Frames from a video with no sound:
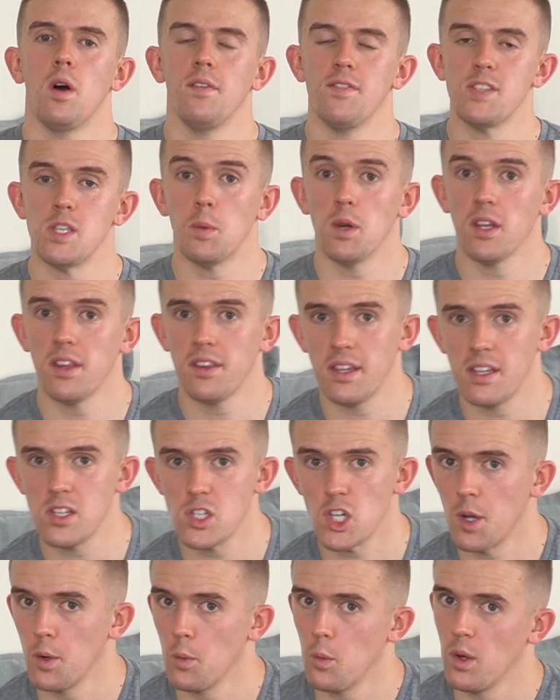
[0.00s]
obviously one of the things
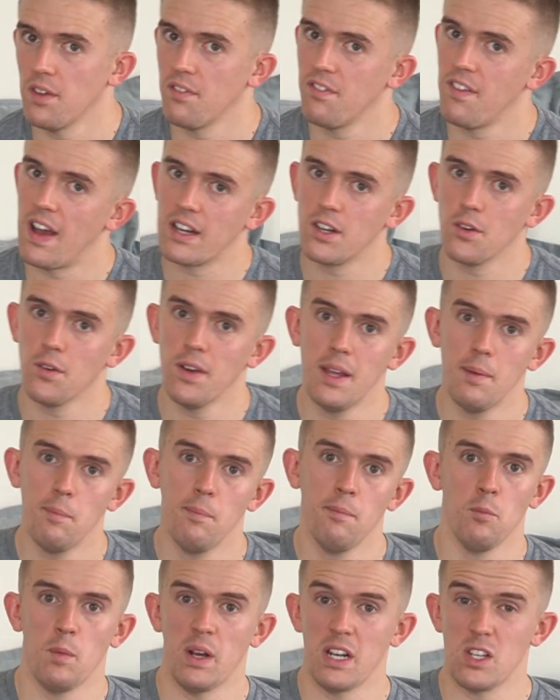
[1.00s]
you're going to want to factor
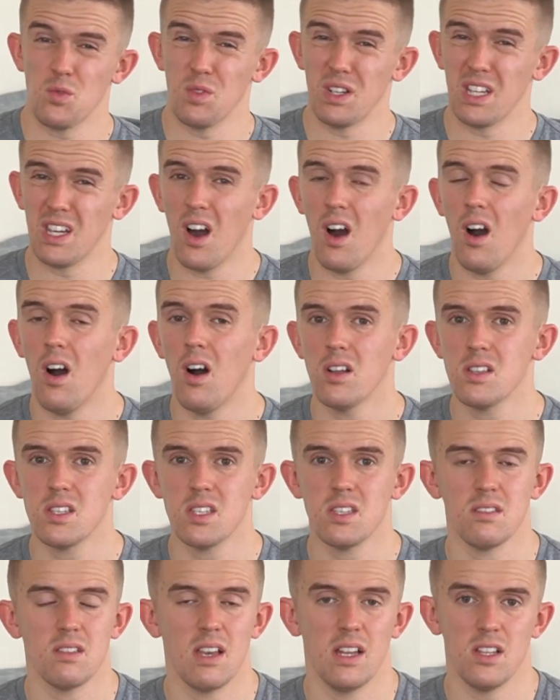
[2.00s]
in when it's really
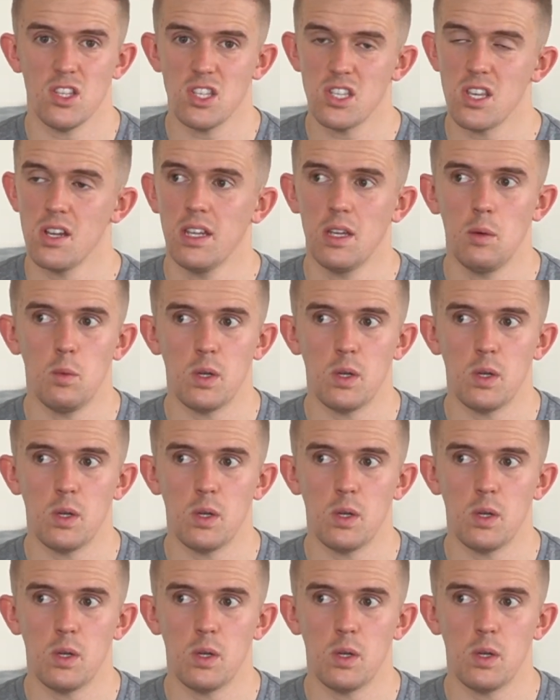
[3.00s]
hot and sunny,